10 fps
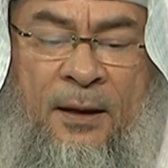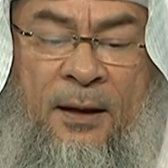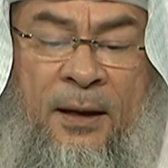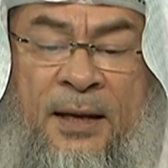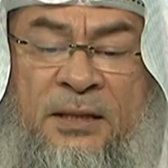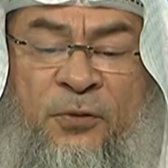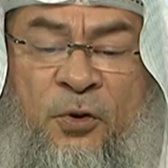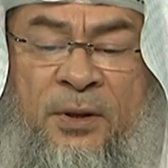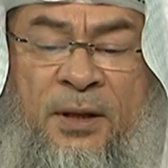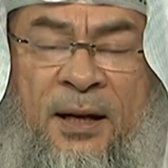As
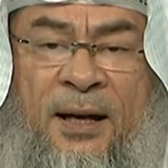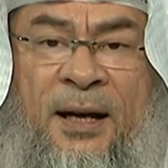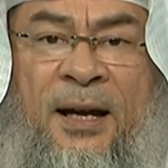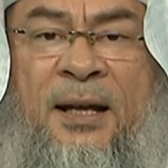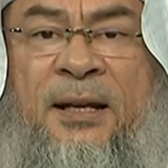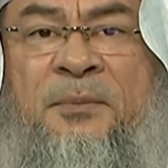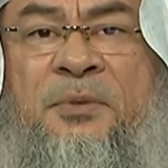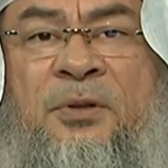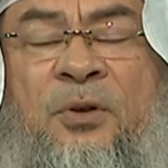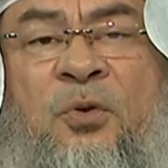for the
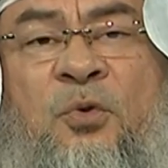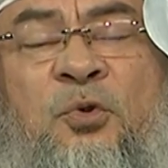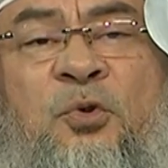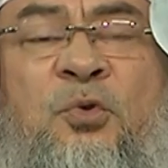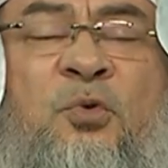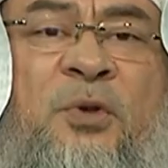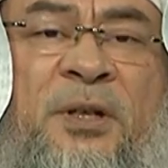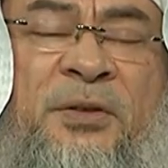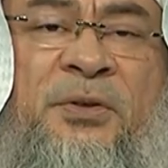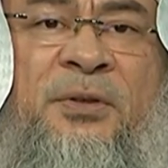alims who do
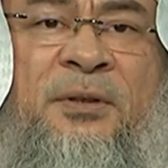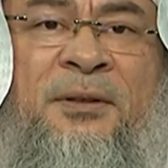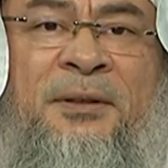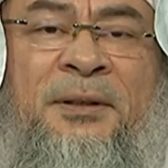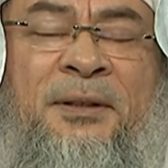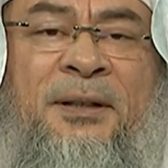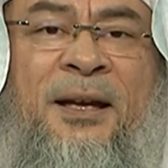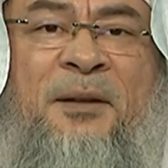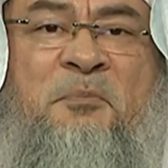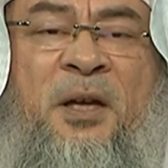this
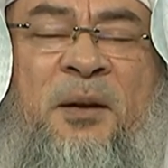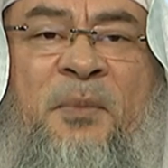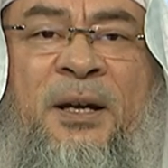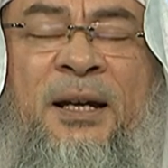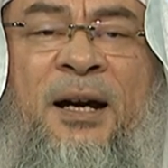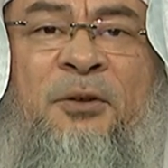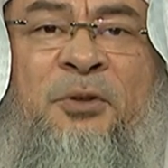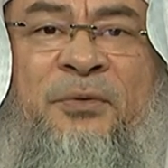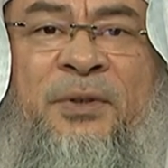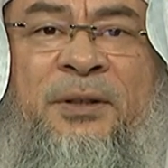and make money
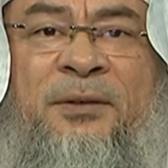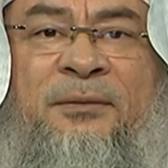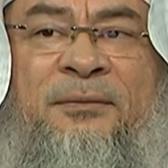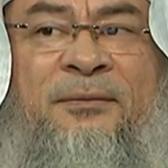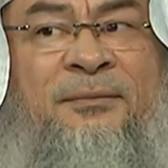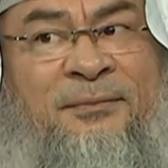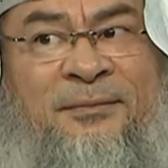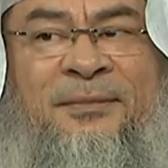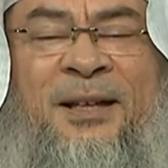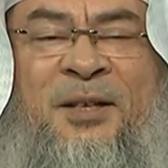out of it,
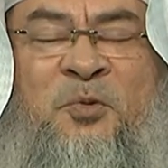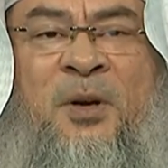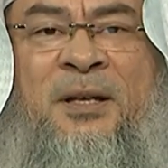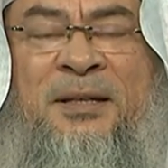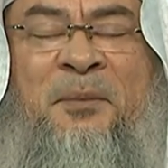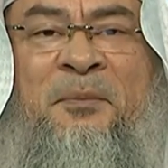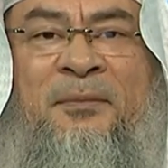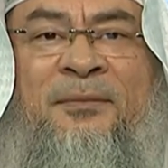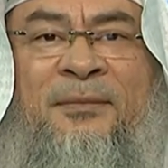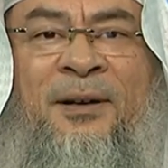that's why some
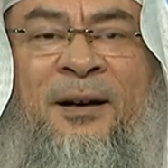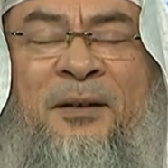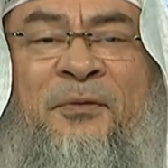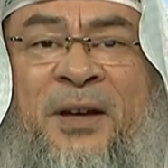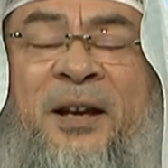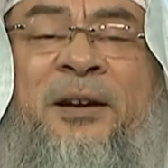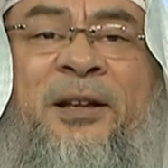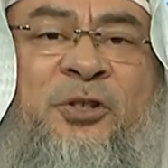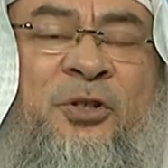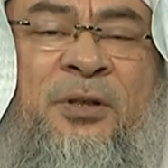are very
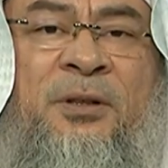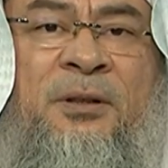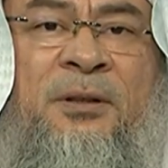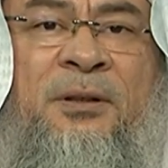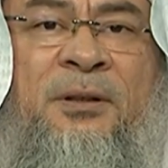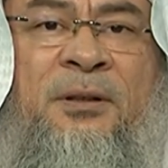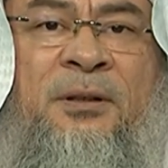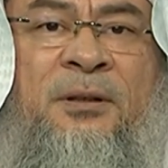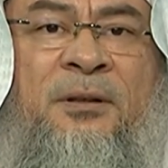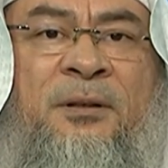rich,
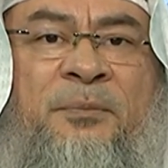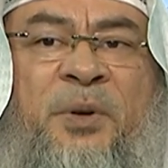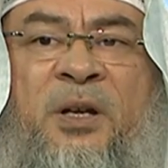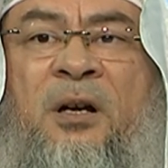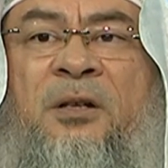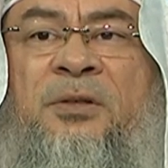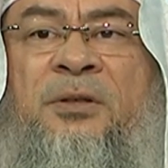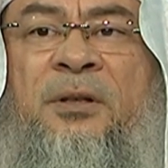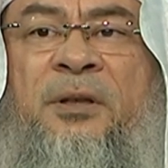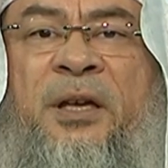
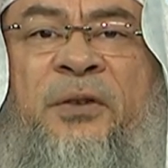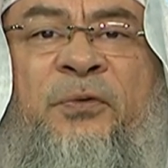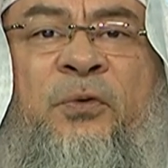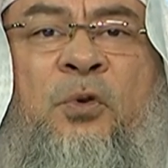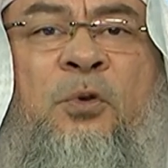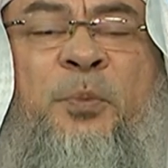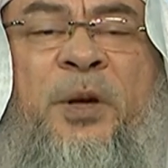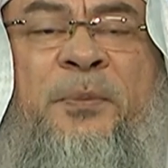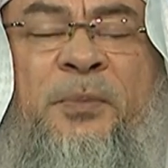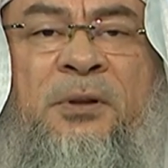because they fool
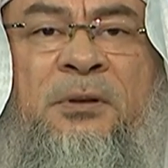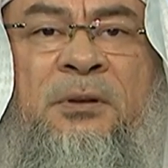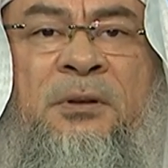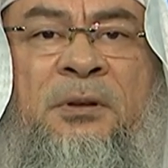people.